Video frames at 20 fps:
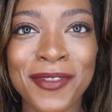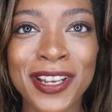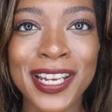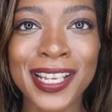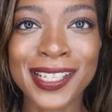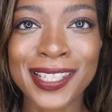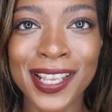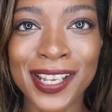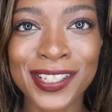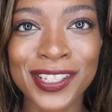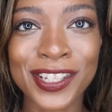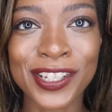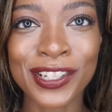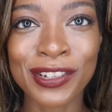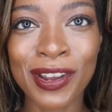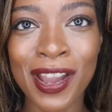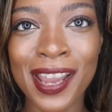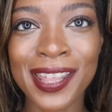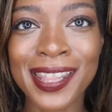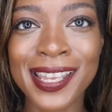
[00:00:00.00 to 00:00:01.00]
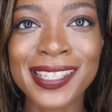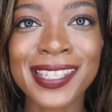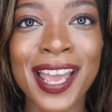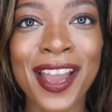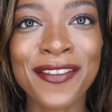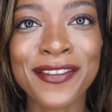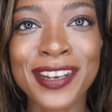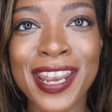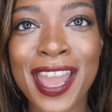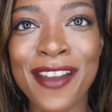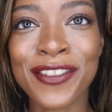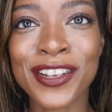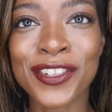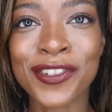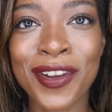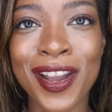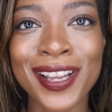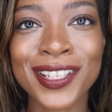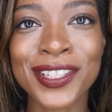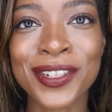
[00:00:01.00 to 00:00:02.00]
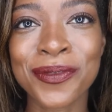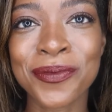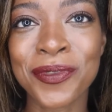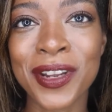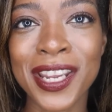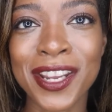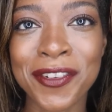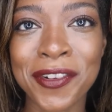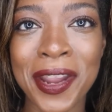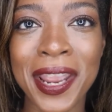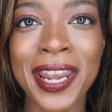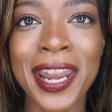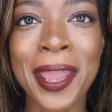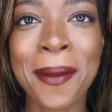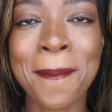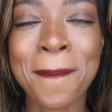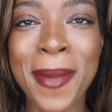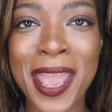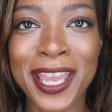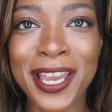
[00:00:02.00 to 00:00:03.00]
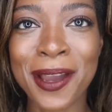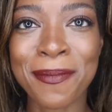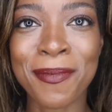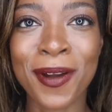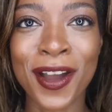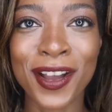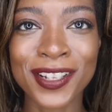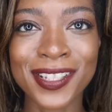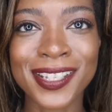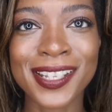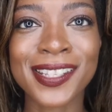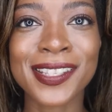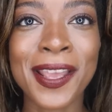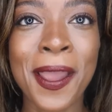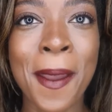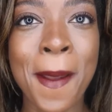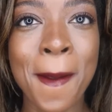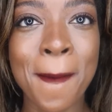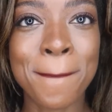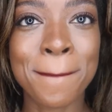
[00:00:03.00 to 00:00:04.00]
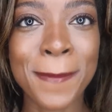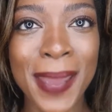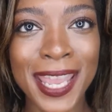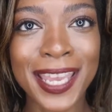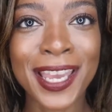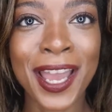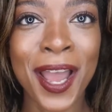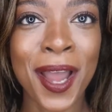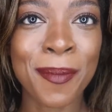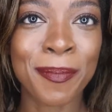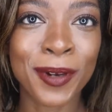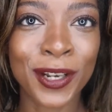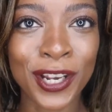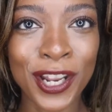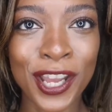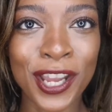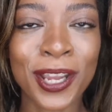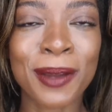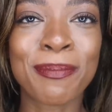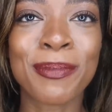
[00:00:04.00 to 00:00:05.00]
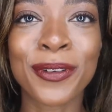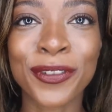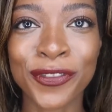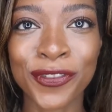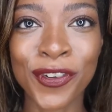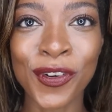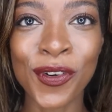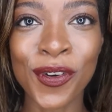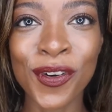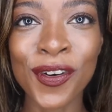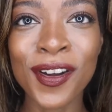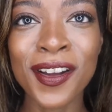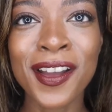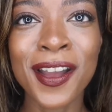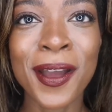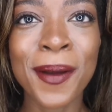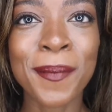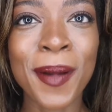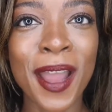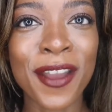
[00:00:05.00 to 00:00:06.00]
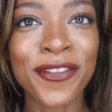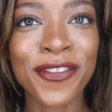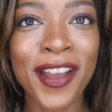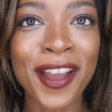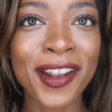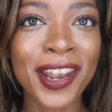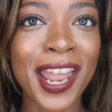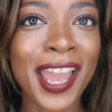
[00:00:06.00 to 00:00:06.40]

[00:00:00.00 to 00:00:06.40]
really excited to try this. I've never tried to recreate a makeup artist's makeup look before, but I felt